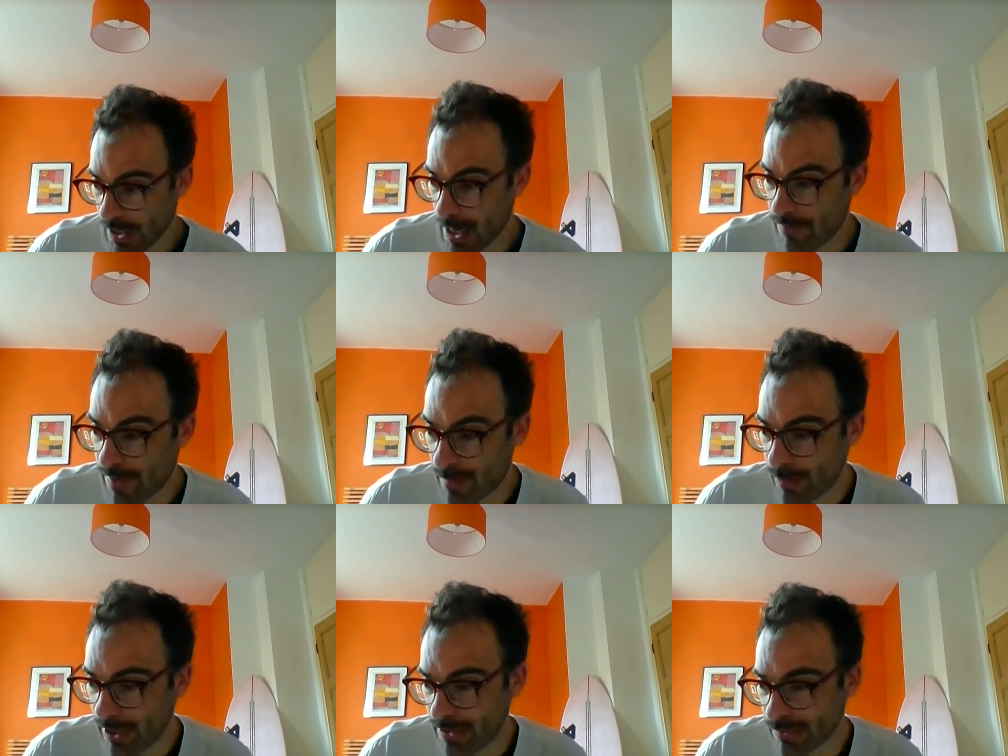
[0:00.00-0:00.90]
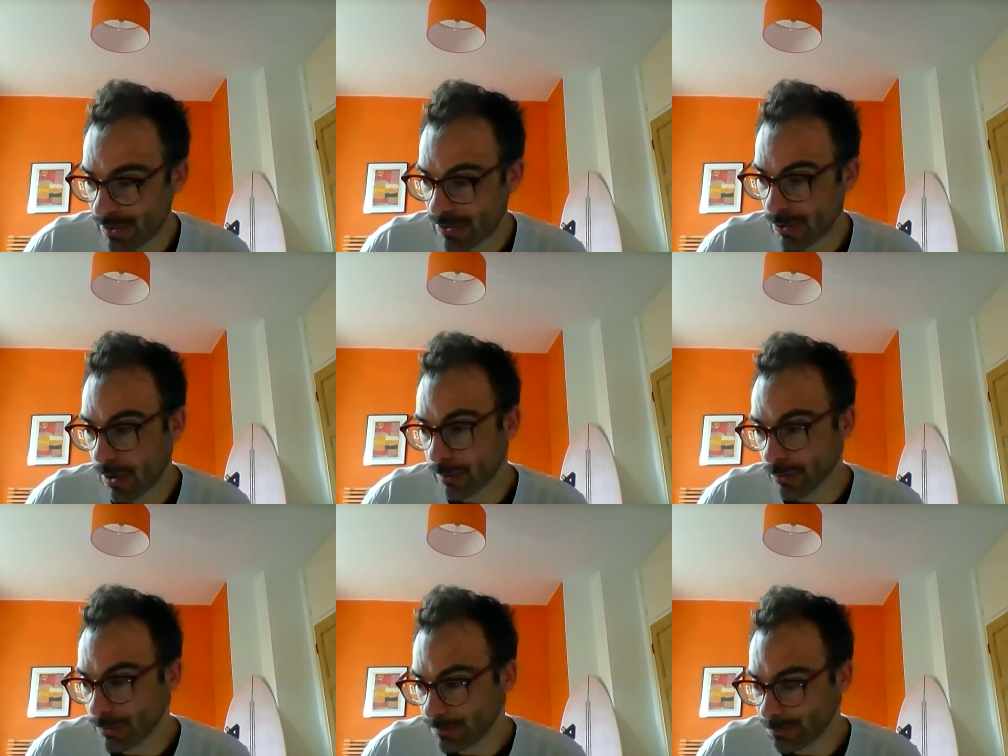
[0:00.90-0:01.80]
if MPs are in
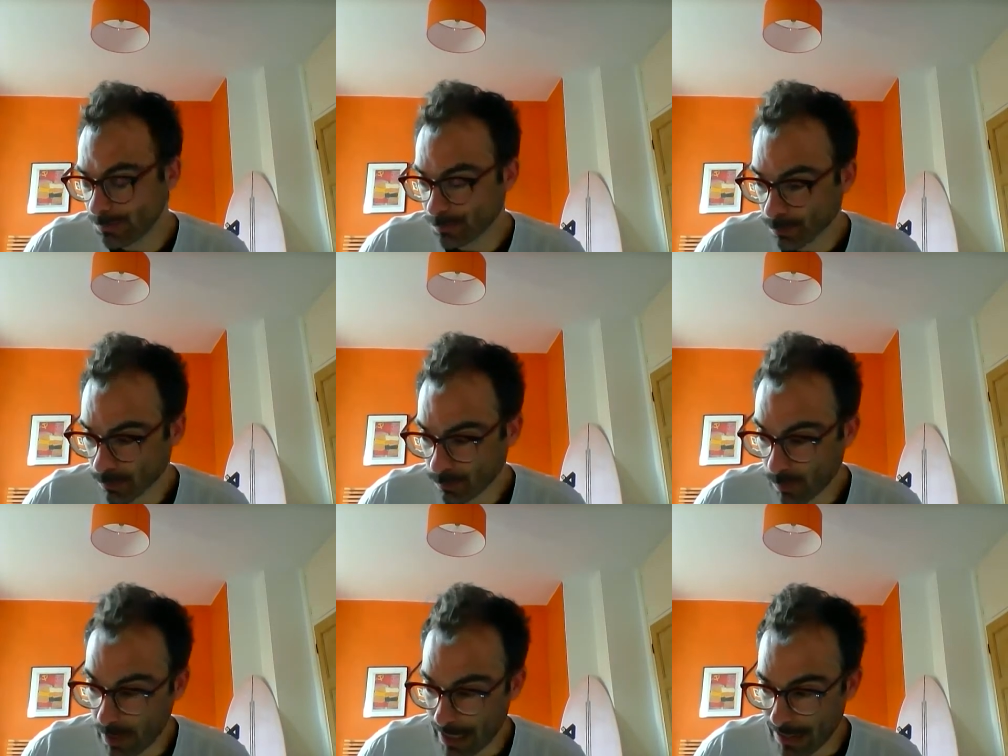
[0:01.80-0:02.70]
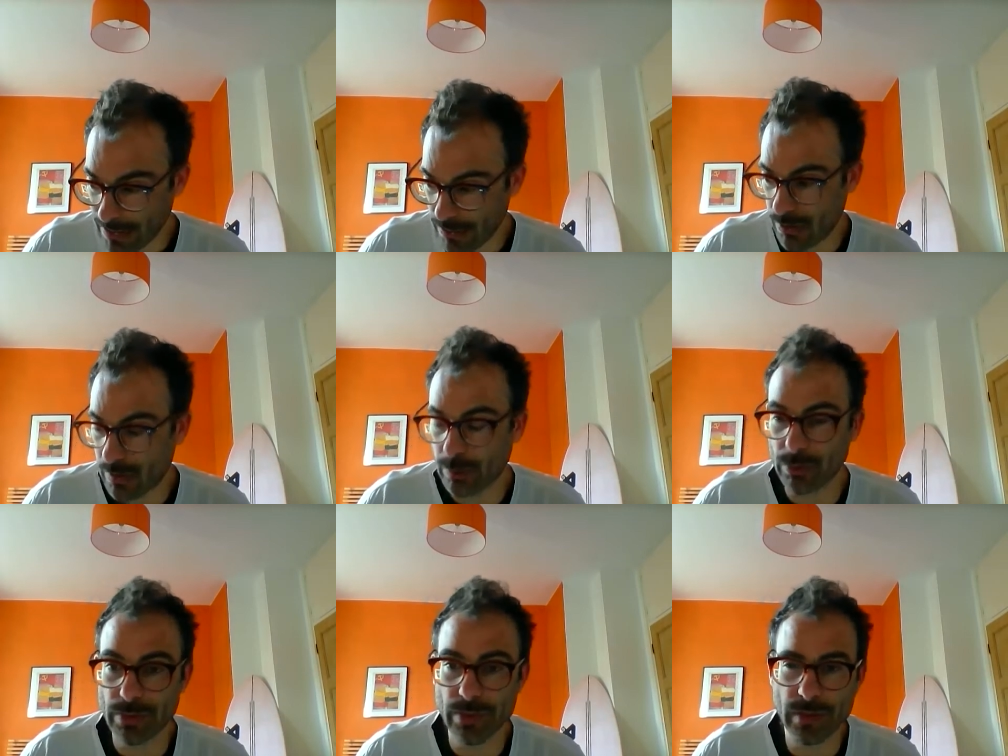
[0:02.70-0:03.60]
trouble, get into trouble
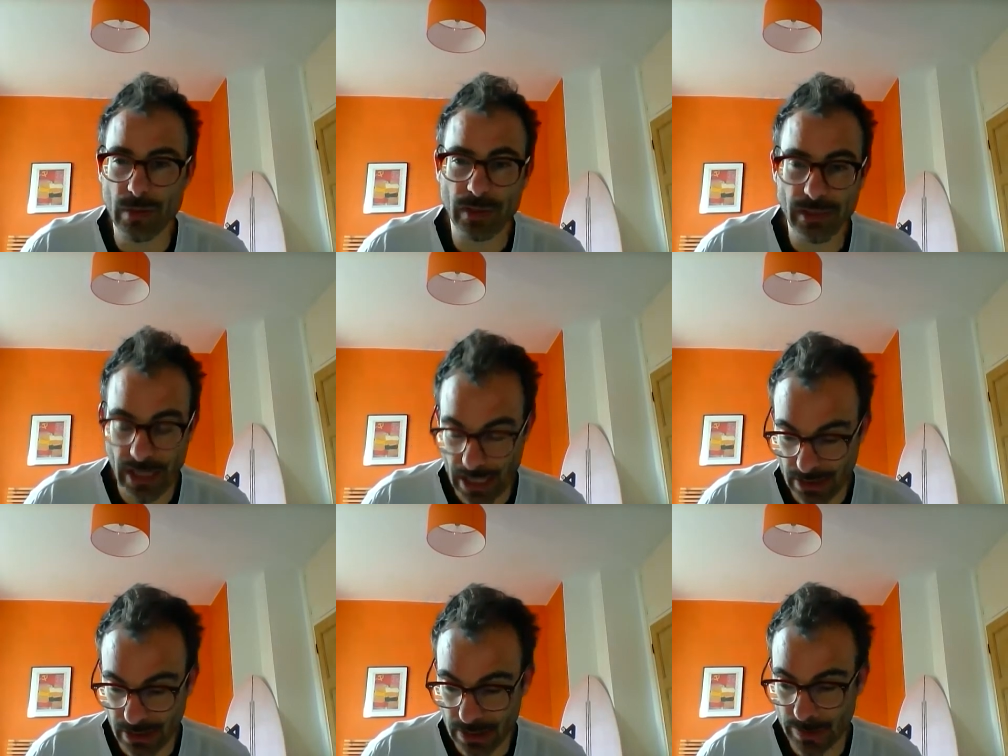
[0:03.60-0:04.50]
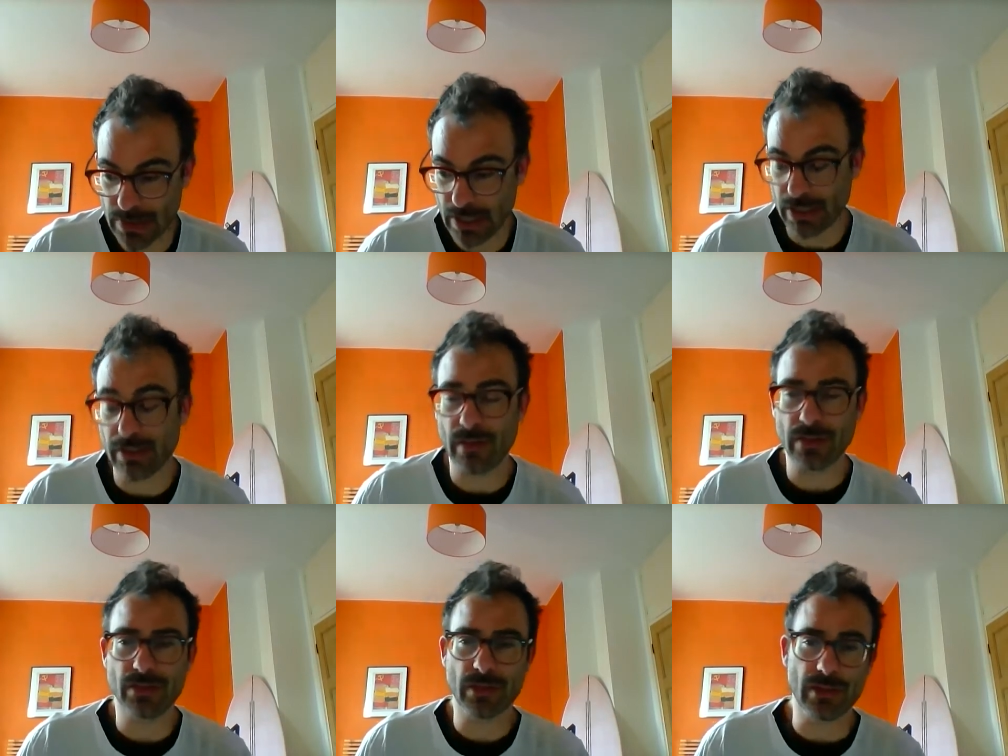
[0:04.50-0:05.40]
or do something scandalous, particularly if they
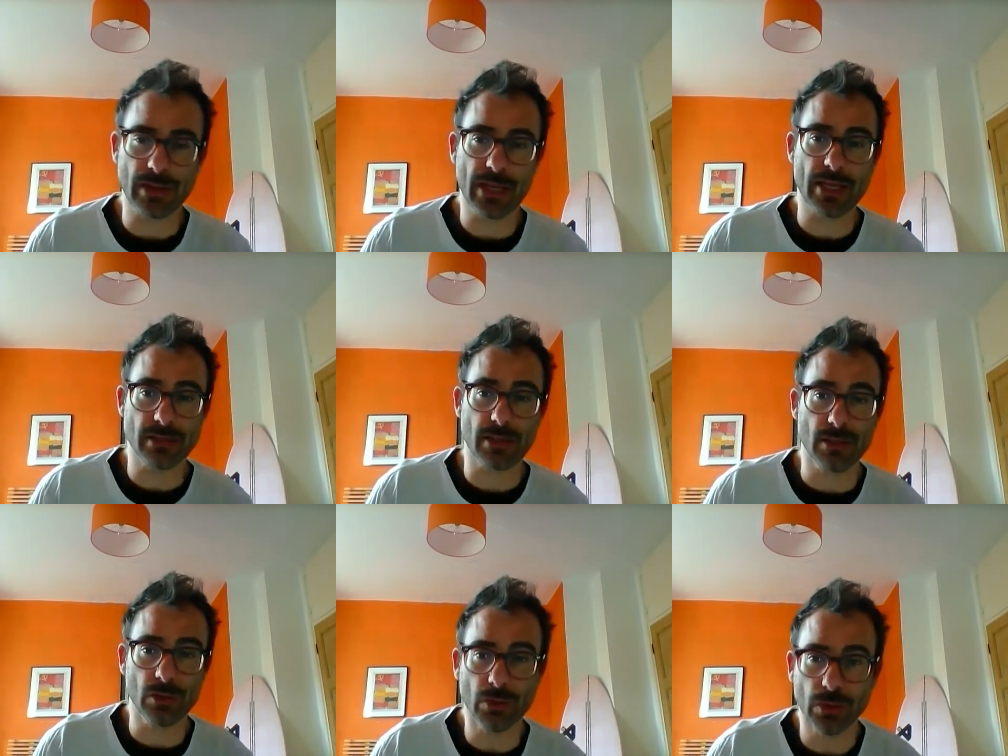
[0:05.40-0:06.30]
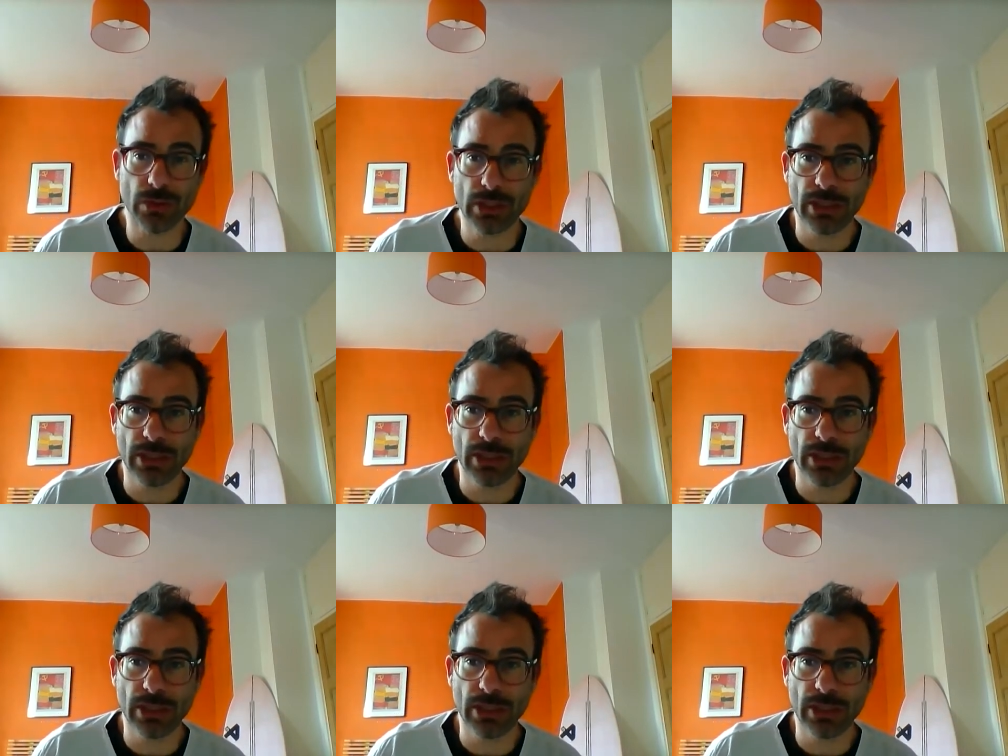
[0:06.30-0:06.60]
do something against the law,